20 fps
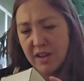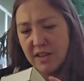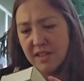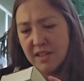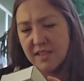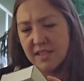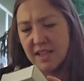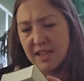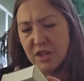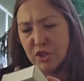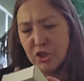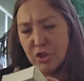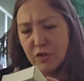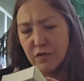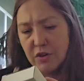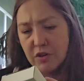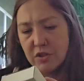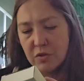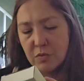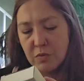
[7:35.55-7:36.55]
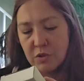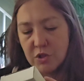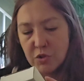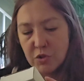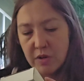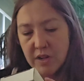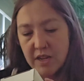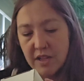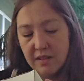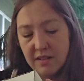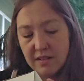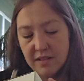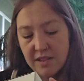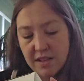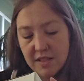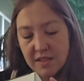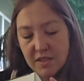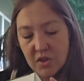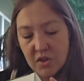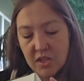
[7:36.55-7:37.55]
It's Introvert's Retreat.
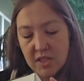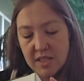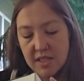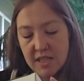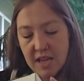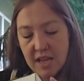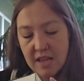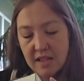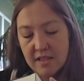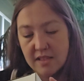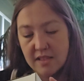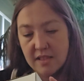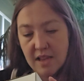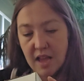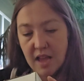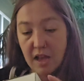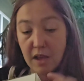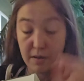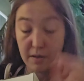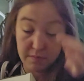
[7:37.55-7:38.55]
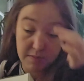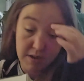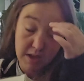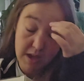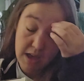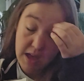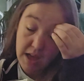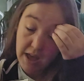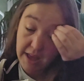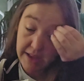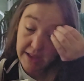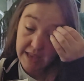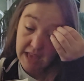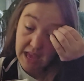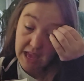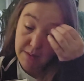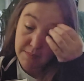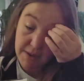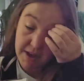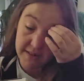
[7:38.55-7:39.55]
And so it says, I
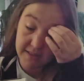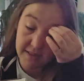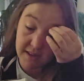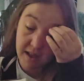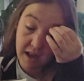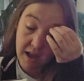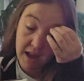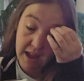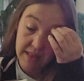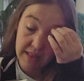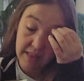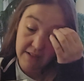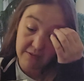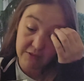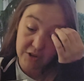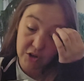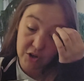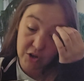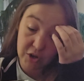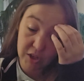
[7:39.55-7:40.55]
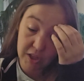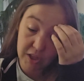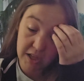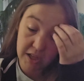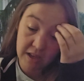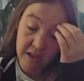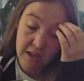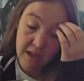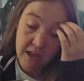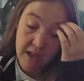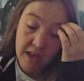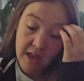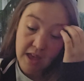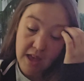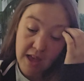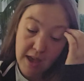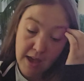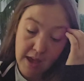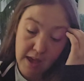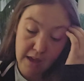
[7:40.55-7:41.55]
came, I saw, I left early,
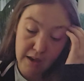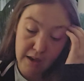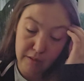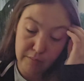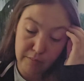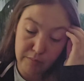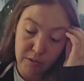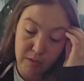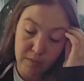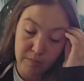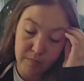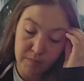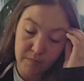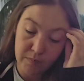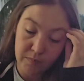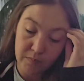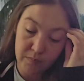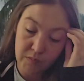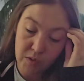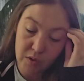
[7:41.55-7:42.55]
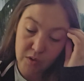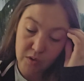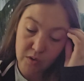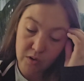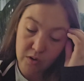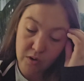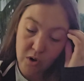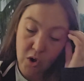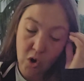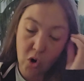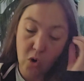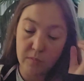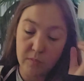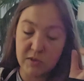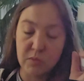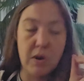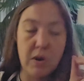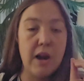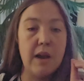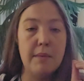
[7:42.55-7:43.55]
home is
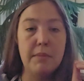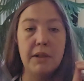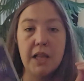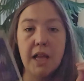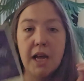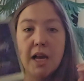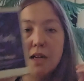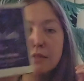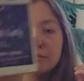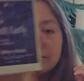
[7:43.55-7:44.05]
where I belong.